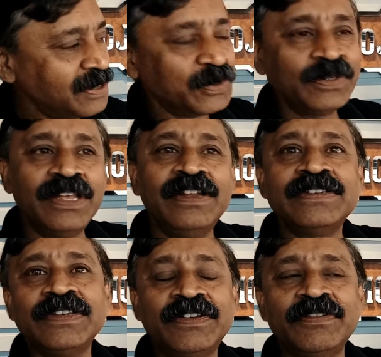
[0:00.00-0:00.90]
I took the
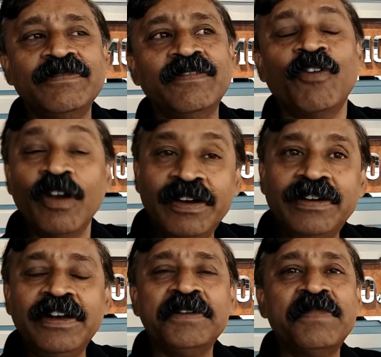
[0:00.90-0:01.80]
initiative, I
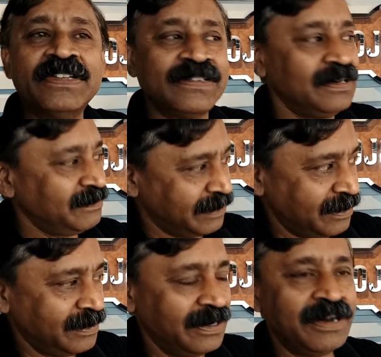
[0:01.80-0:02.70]
volunteered it myself
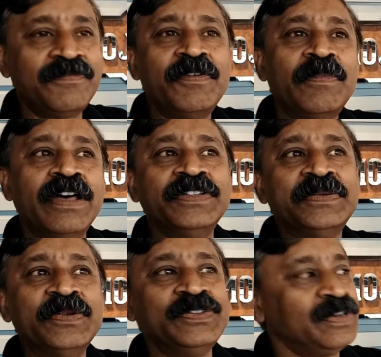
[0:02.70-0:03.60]
and did it for
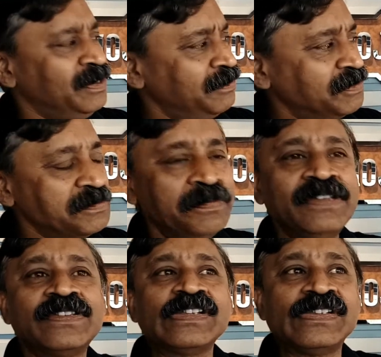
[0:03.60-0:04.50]
Mahindra Mojo, and it was a
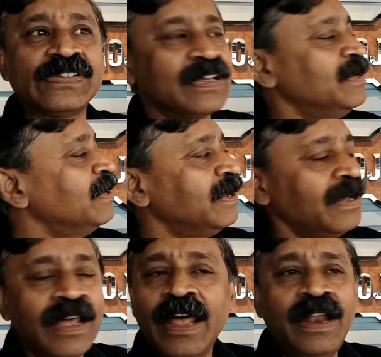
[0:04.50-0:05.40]
big success.
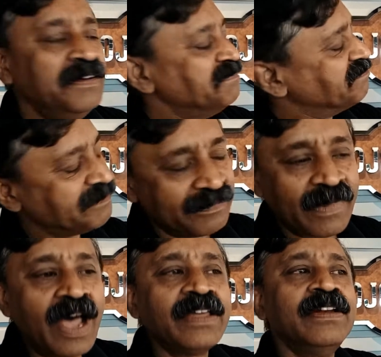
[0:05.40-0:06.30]
And
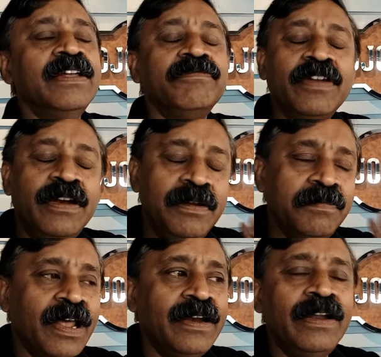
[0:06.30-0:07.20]
I can
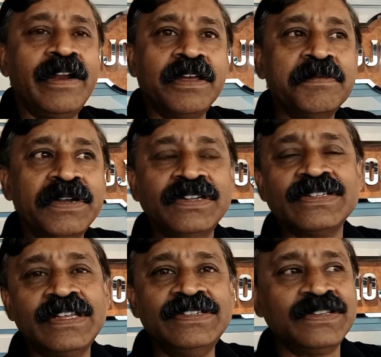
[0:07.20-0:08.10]
definitely blindly recommend
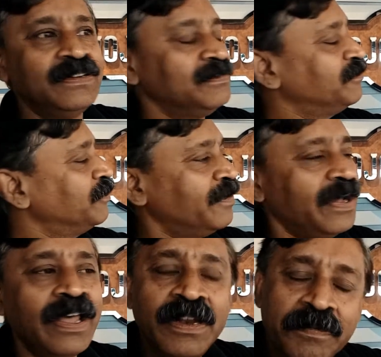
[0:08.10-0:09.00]
this engine for
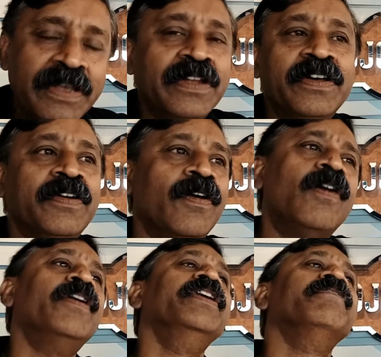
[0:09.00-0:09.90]
any beginner,
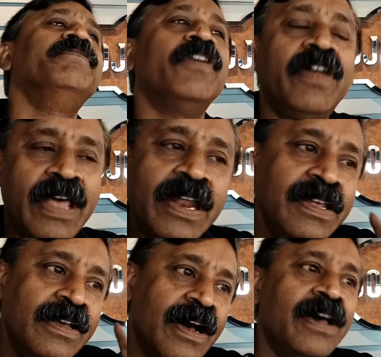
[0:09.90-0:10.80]
or even for
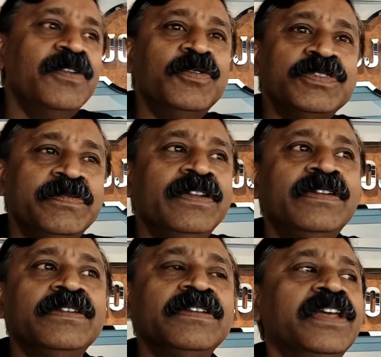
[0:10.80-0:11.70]
any guy who's
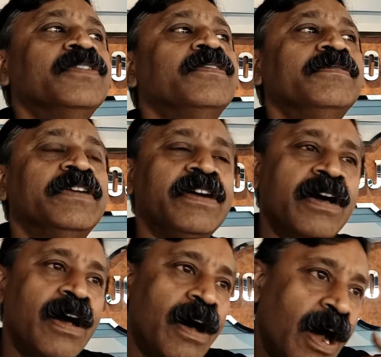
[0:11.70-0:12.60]
been,
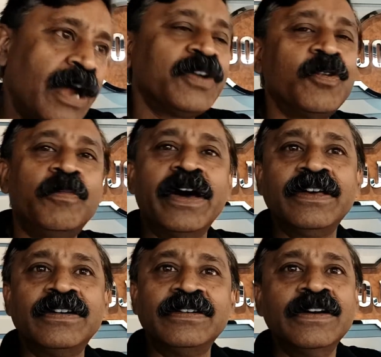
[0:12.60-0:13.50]
hardcore
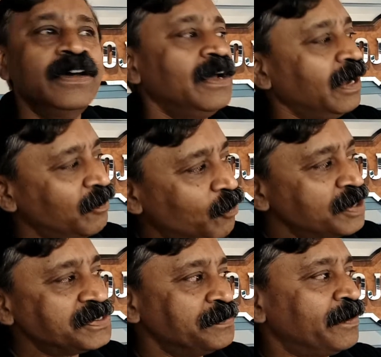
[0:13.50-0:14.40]
biker and
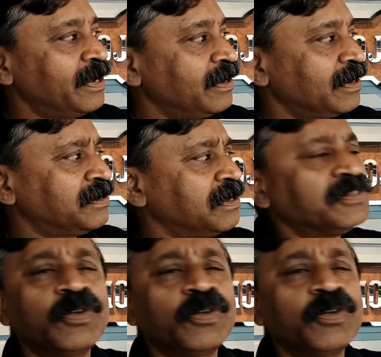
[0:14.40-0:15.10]
wants a bike at a